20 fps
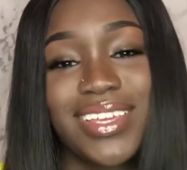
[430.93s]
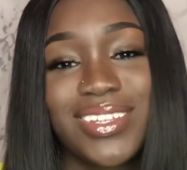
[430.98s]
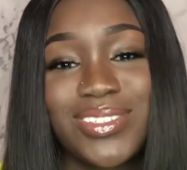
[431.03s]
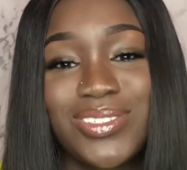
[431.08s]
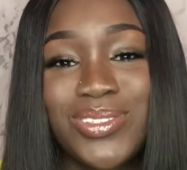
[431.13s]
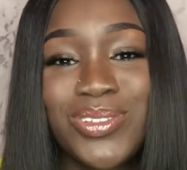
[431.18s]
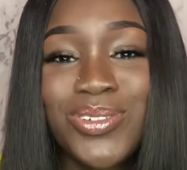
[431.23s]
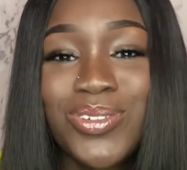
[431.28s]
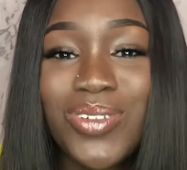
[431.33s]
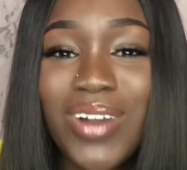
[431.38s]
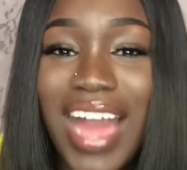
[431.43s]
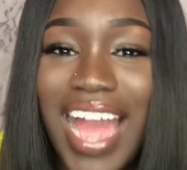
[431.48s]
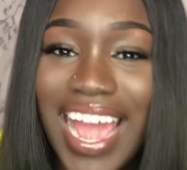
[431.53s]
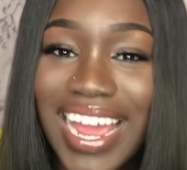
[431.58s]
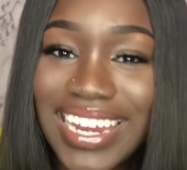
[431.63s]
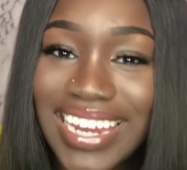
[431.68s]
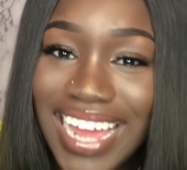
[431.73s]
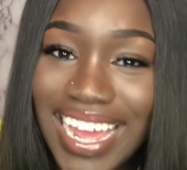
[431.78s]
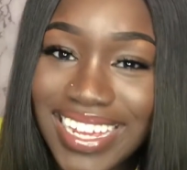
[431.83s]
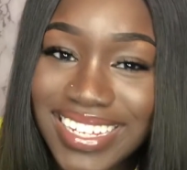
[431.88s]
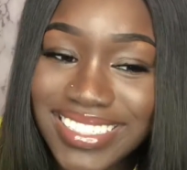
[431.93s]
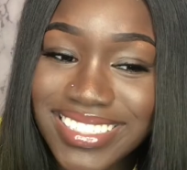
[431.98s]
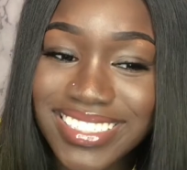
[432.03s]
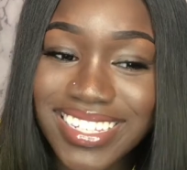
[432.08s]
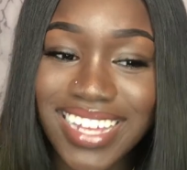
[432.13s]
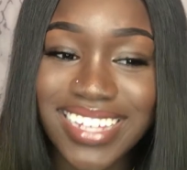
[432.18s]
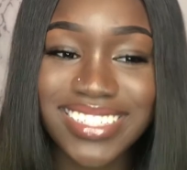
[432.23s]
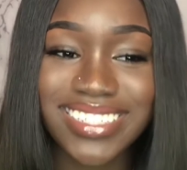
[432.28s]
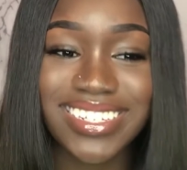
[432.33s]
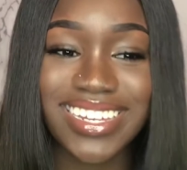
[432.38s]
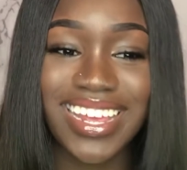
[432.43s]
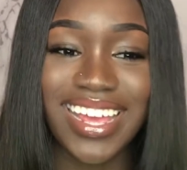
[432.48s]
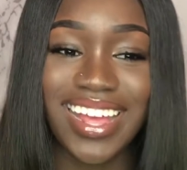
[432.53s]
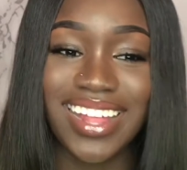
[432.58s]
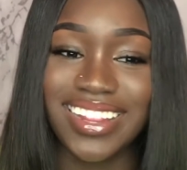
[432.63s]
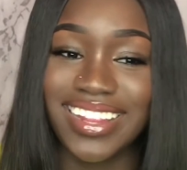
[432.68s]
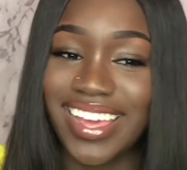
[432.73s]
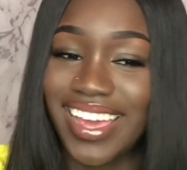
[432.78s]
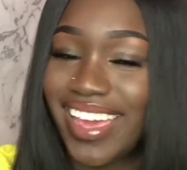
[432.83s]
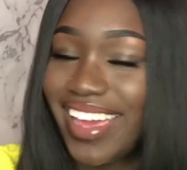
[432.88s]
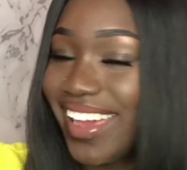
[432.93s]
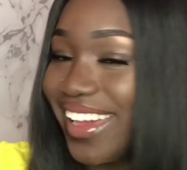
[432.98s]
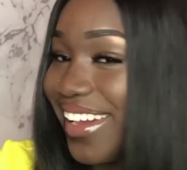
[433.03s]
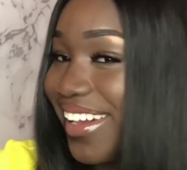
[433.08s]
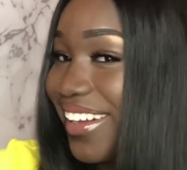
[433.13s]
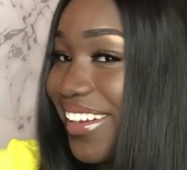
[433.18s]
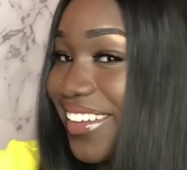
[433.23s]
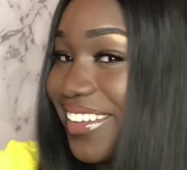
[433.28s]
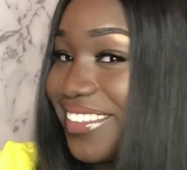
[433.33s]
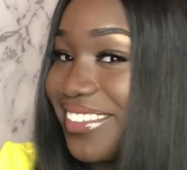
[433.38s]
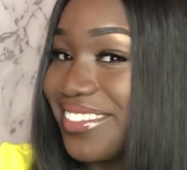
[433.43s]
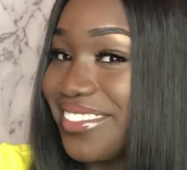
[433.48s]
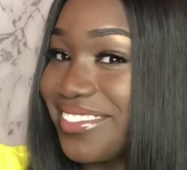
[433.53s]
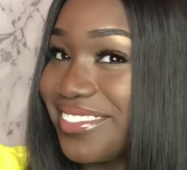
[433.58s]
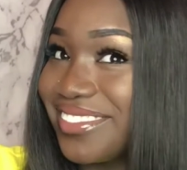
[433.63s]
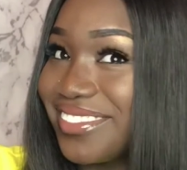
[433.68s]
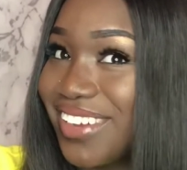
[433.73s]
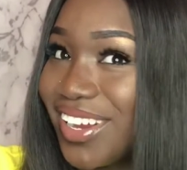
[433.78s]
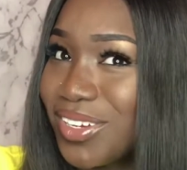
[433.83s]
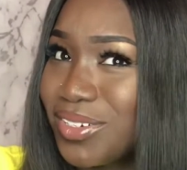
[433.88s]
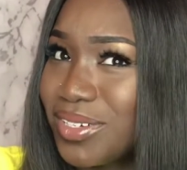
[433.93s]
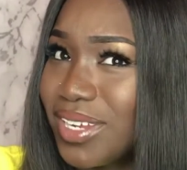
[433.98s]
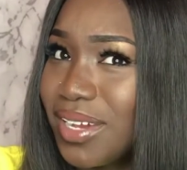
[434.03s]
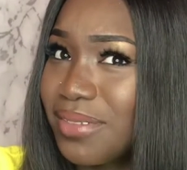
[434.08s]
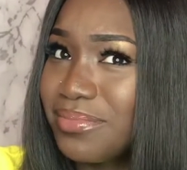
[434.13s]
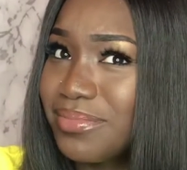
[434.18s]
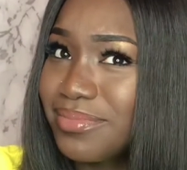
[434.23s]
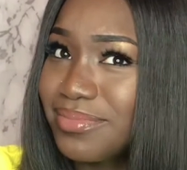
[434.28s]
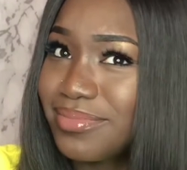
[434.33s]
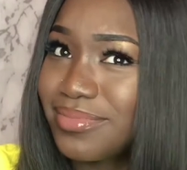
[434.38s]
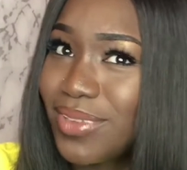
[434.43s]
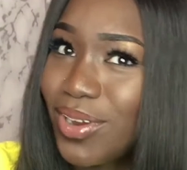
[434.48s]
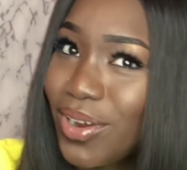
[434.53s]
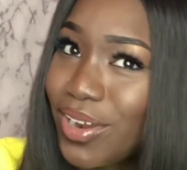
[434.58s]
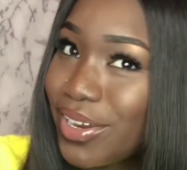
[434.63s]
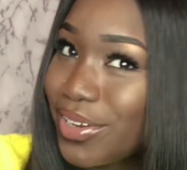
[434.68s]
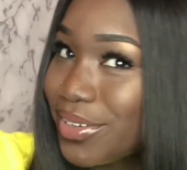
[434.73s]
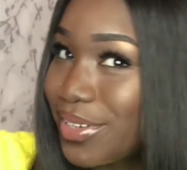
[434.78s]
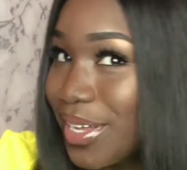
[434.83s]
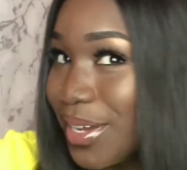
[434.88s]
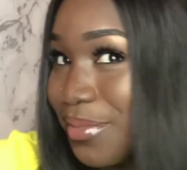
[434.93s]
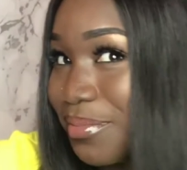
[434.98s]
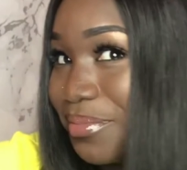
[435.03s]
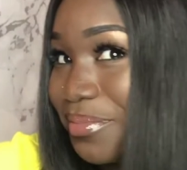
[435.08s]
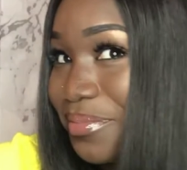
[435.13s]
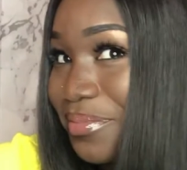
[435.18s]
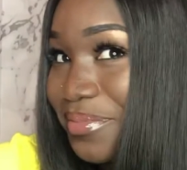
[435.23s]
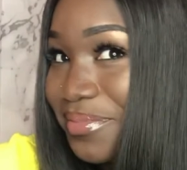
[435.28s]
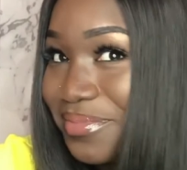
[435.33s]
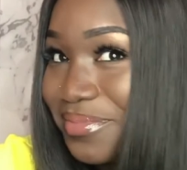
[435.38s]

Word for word: Do I like Stush Gal hair? Are you dumb or are you dumb?